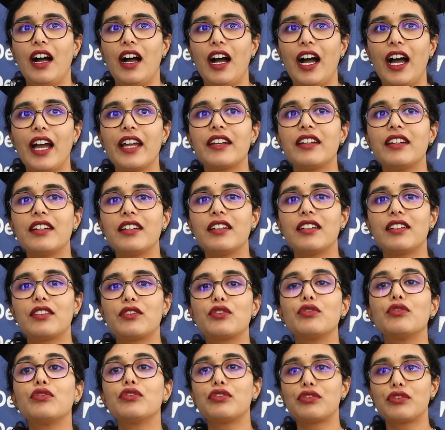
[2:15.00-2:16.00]
I didn't
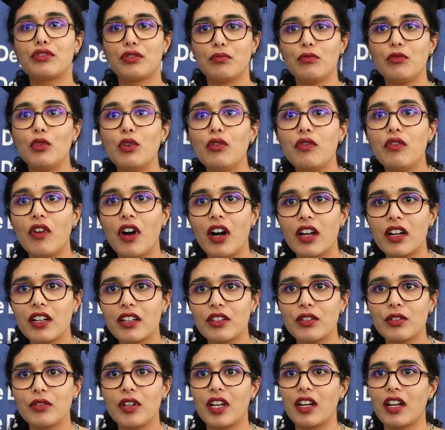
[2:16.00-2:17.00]
choose to move
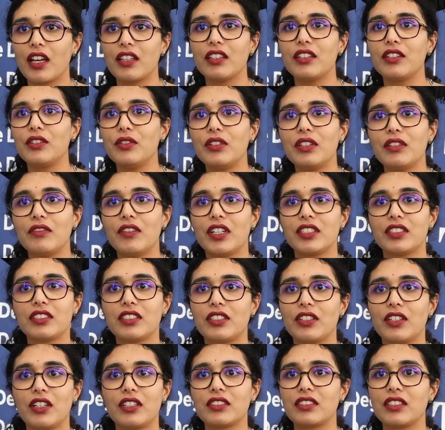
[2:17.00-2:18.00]
on to another
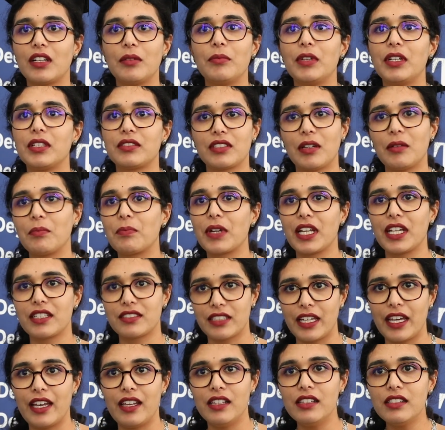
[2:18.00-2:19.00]
university or someplace
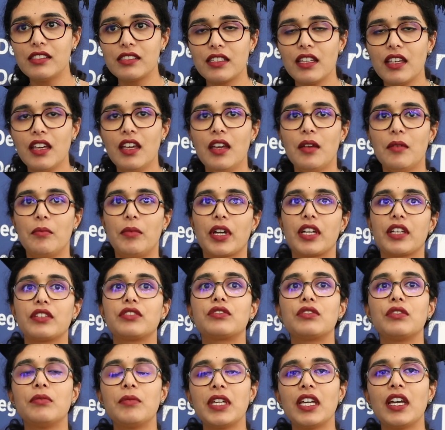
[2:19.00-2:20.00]
else,
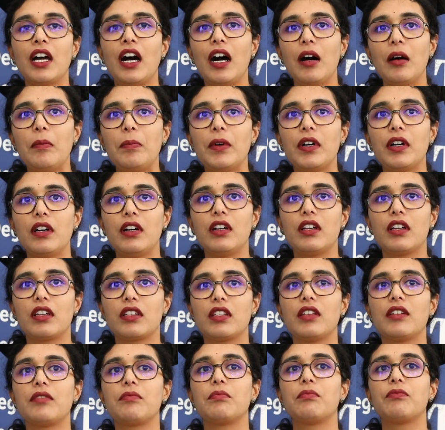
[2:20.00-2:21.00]
because to me Harper,
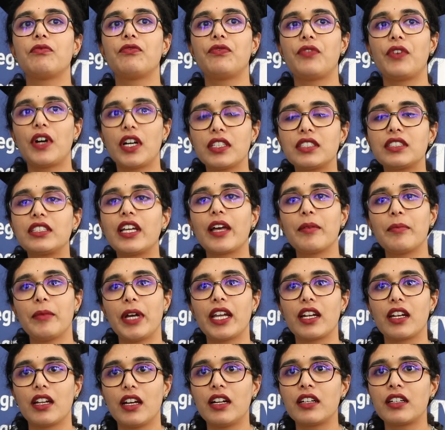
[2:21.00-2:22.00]
the first time
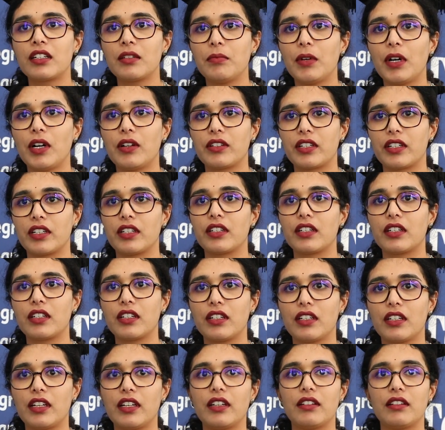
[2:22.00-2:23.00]
I learned about it,
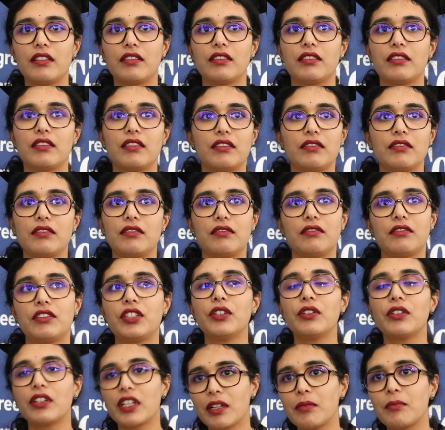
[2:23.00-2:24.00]

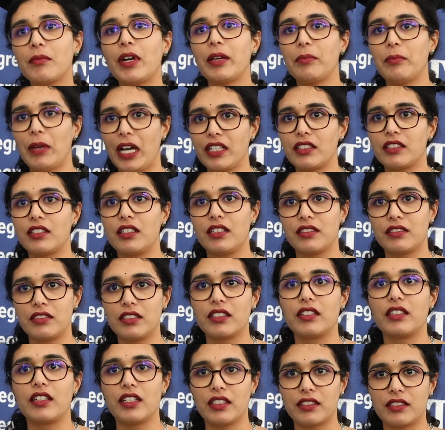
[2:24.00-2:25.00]
during my bachelor's
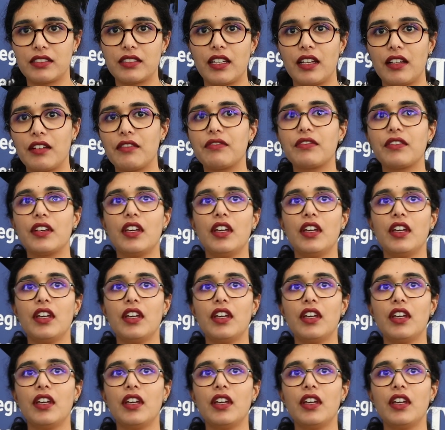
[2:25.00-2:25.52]
degree itself,